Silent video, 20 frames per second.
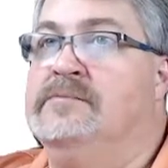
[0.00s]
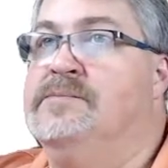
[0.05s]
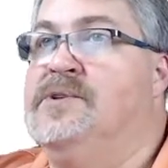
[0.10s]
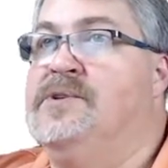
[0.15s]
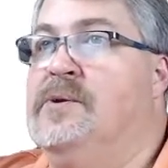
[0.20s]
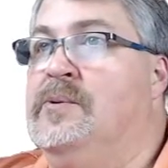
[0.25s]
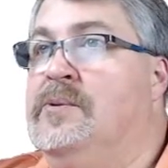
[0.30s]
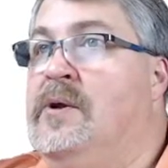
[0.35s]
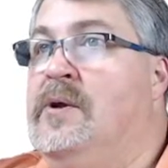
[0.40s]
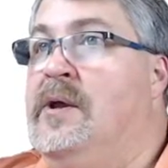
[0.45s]

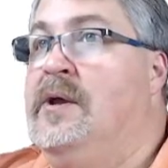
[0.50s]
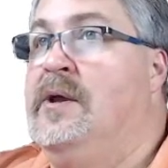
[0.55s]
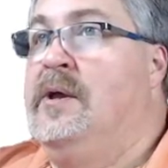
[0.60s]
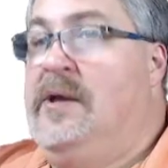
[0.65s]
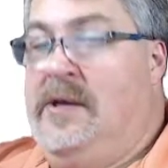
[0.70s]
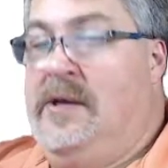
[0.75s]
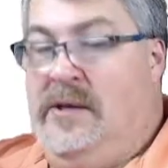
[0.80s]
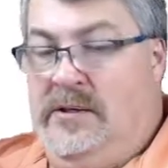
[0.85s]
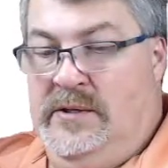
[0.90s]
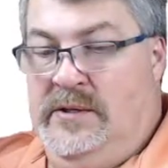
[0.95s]
So
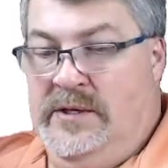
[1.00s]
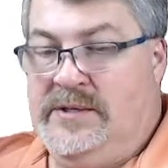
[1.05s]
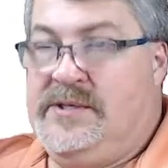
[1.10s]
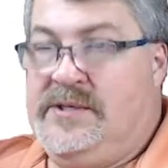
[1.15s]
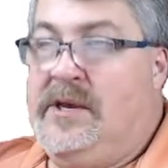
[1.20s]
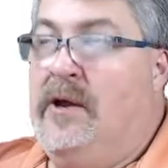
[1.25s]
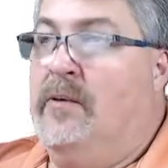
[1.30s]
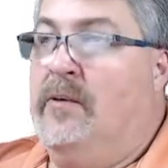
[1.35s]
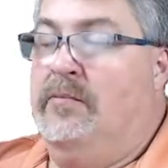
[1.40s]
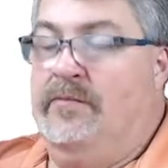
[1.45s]
let's,
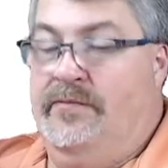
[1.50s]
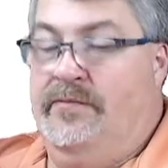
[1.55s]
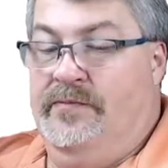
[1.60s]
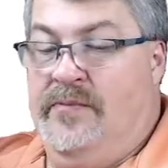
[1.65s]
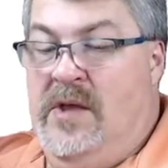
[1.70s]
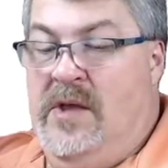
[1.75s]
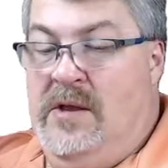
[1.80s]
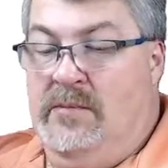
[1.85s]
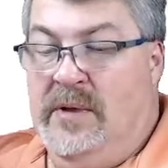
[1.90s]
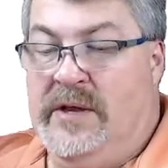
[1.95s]

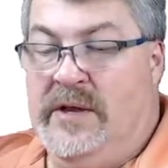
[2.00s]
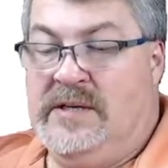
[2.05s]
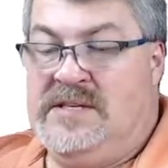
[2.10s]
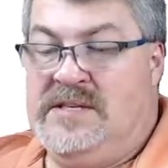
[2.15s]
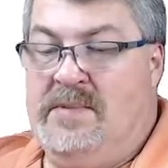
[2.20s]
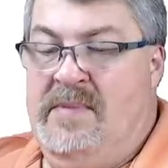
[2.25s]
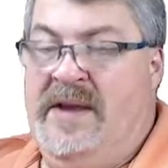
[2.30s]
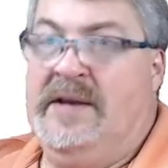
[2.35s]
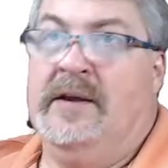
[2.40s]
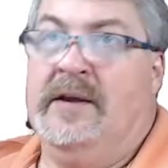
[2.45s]
because I
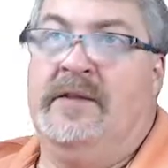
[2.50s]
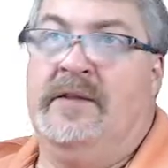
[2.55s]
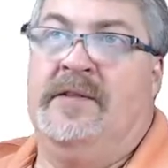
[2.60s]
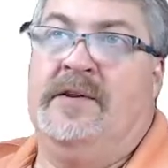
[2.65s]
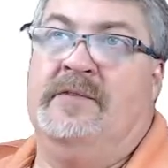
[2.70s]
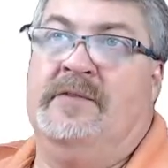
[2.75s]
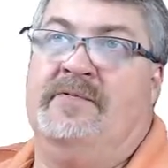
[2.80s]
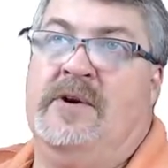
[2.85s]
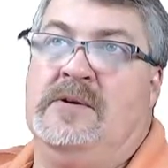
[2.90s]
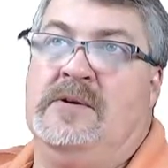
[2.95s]
made it the default